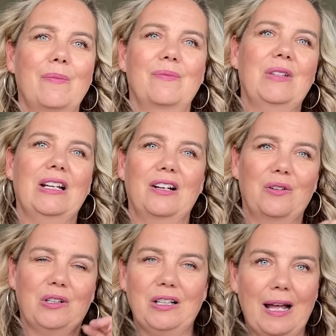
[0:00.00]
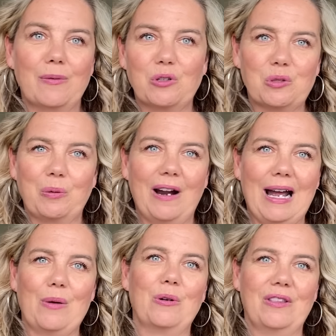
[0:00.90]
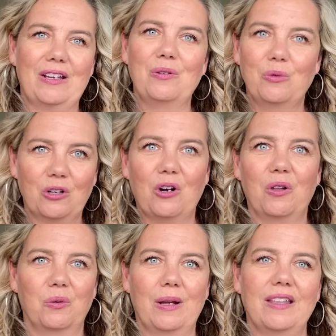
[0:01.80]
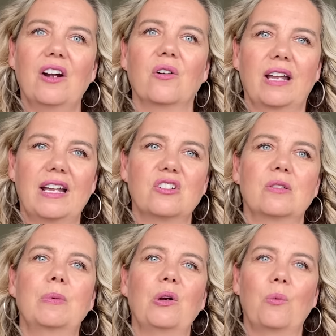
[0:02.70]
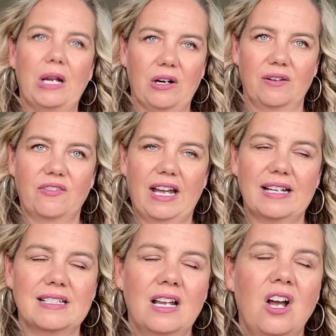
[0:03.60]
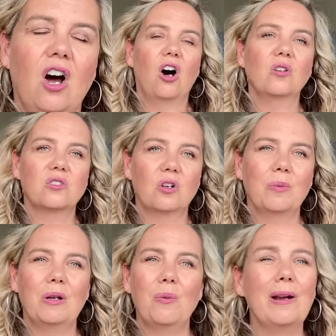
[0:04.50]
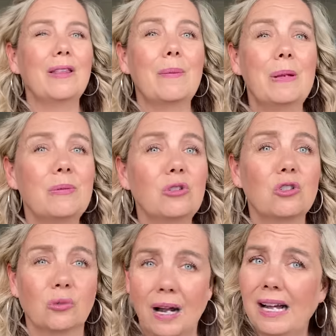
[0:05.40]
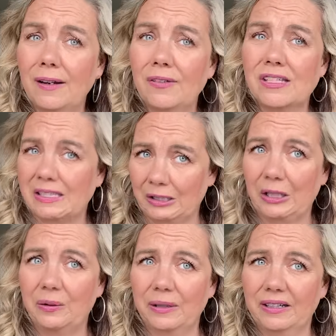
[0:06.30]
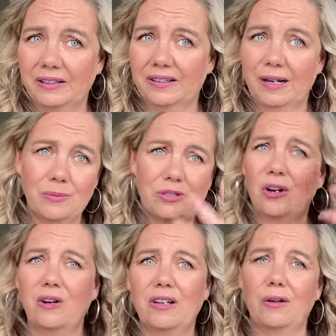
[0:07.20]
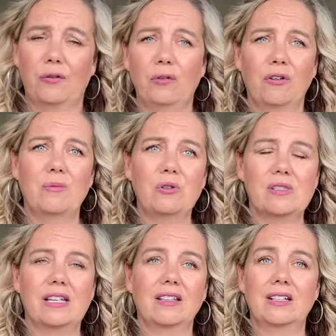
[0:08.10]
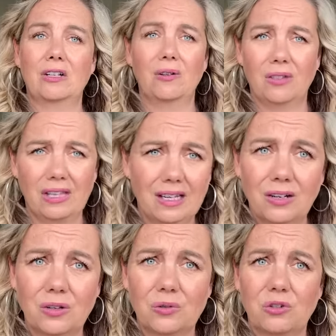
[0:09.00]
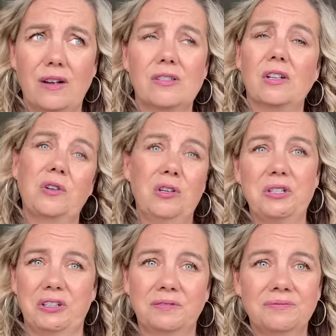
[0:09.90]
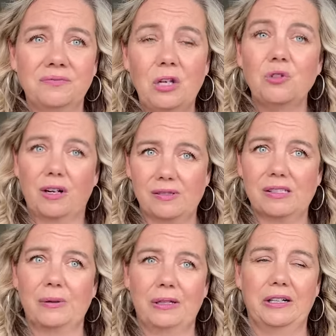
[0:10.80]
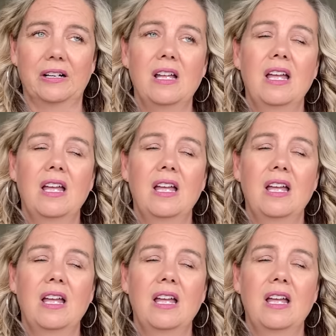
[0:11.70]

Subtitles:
you know, kilometers per hour that you would all the way there. Okay, just be aware of that. Also be aware that people drive slow here. I'm sorry, if you're from New Zealand and you think you don't drive slow, you do. You drive slow here.